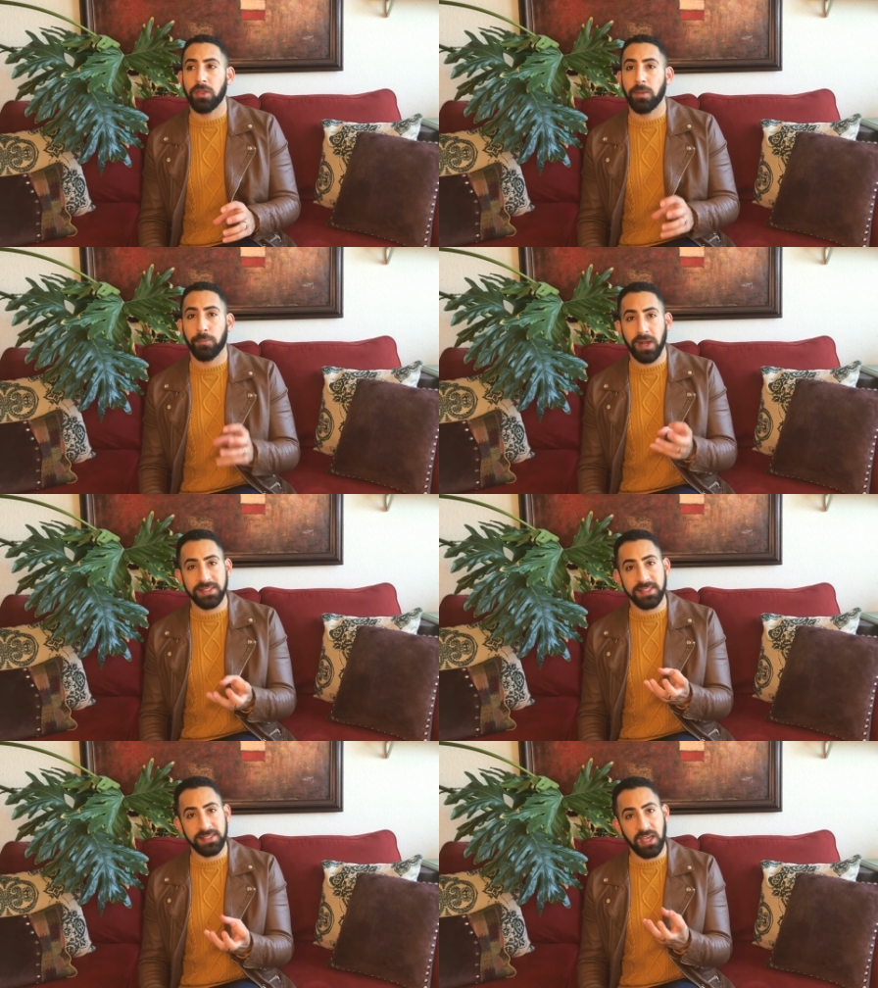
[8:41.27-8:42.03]
the
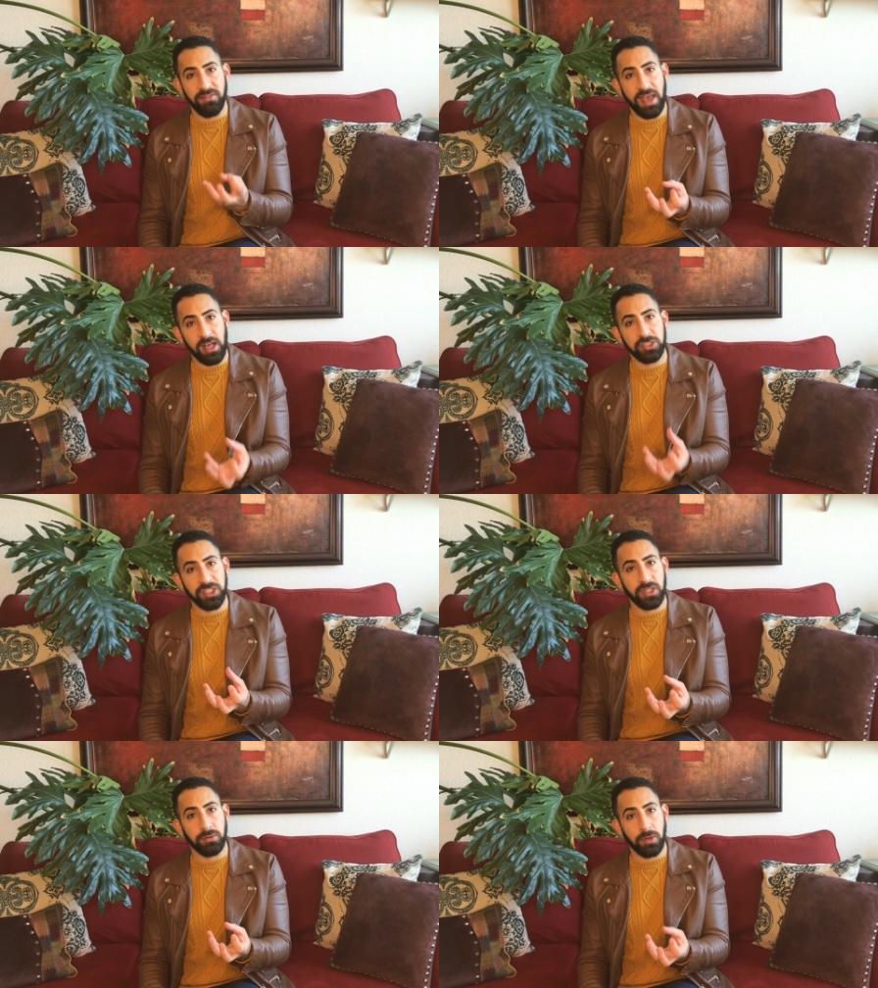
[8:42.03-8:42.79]
presence of
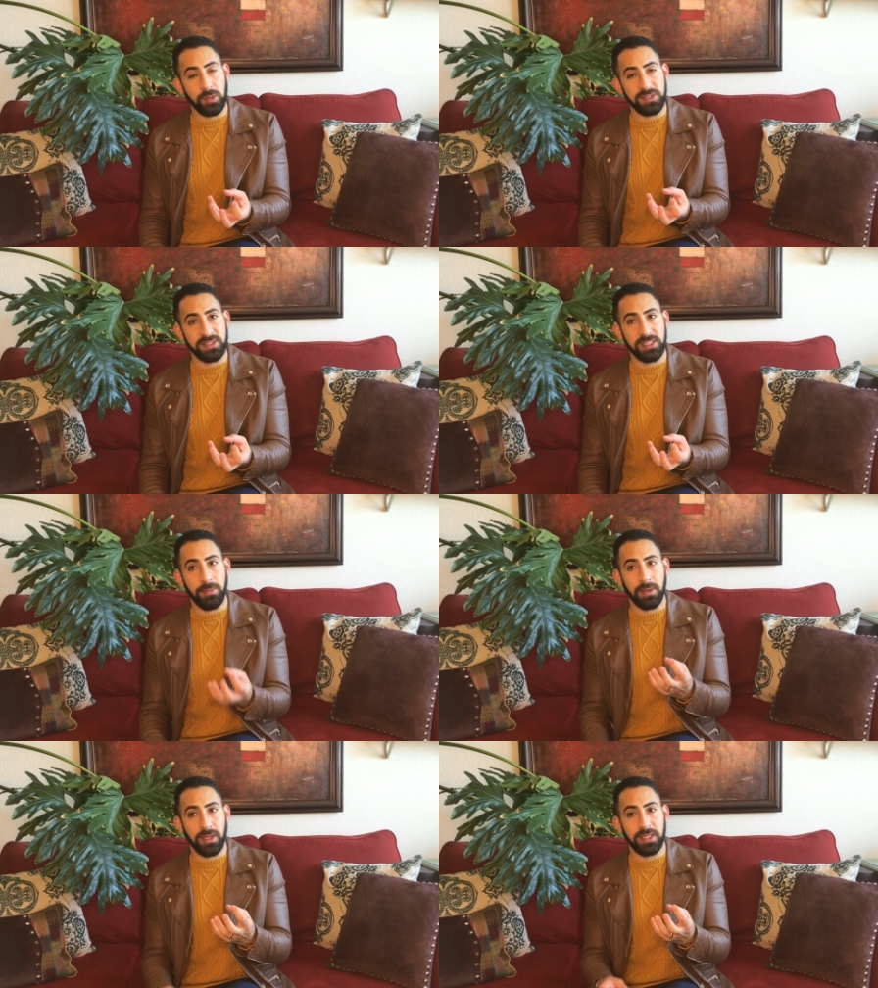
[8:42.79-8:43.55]
algae in the growth
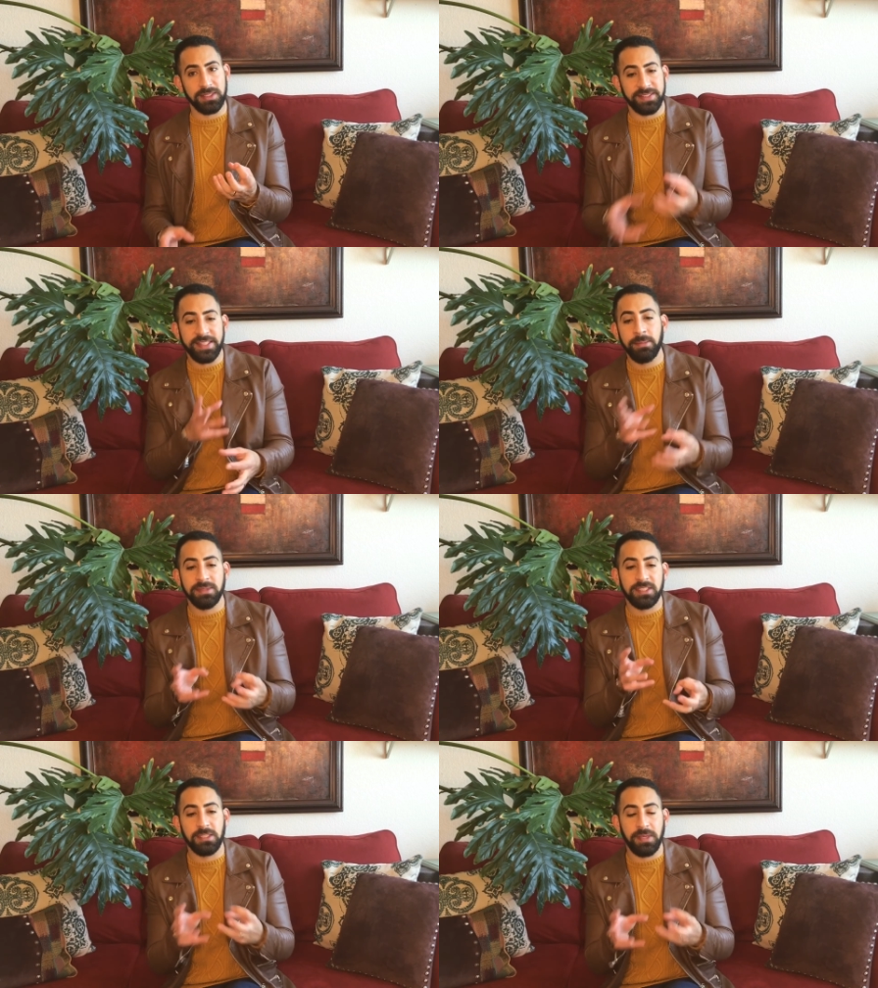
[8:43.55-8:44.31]
system
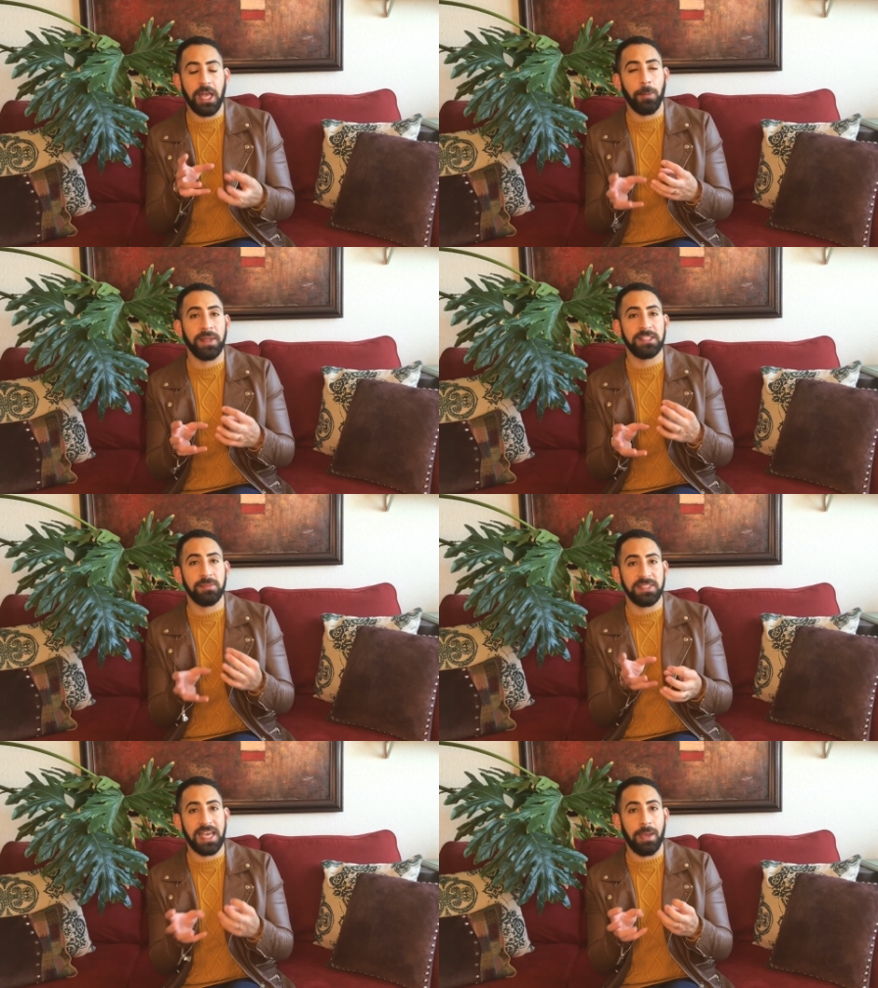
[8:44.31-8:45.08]
seems to be helping to
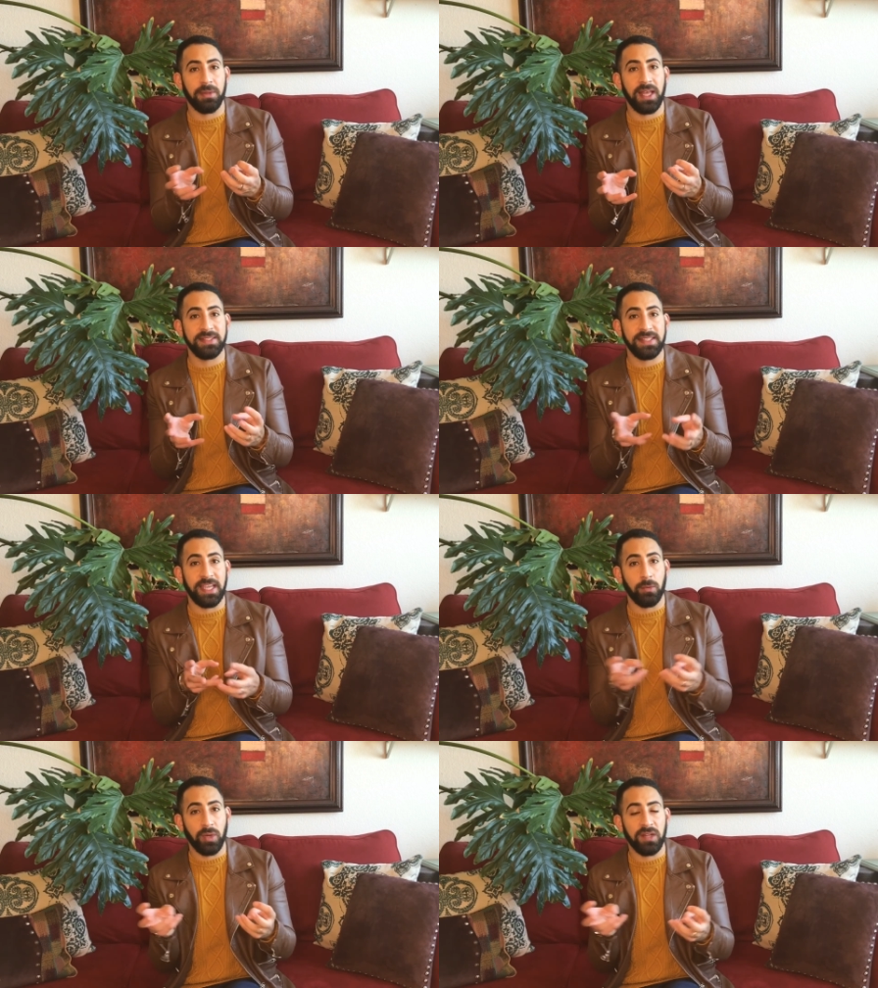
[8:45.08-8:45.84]
metabolize and
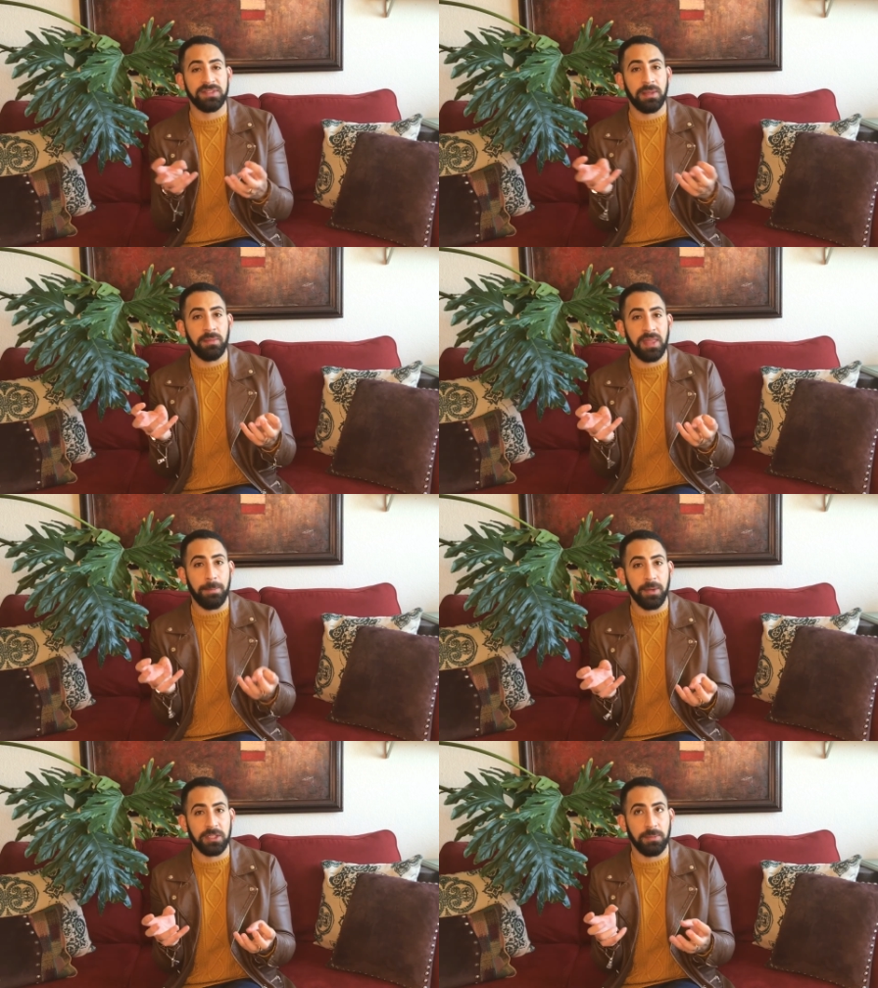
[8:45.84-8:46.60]
get rid of some of
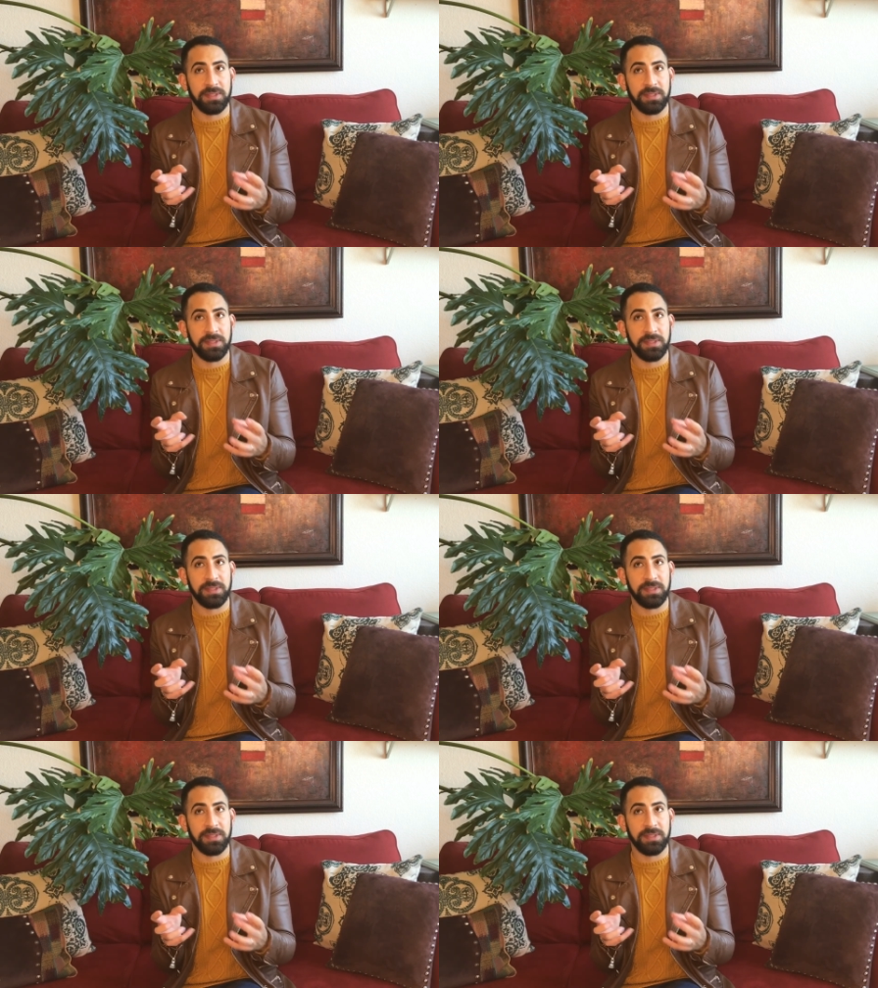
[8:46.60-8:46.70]
that buildup.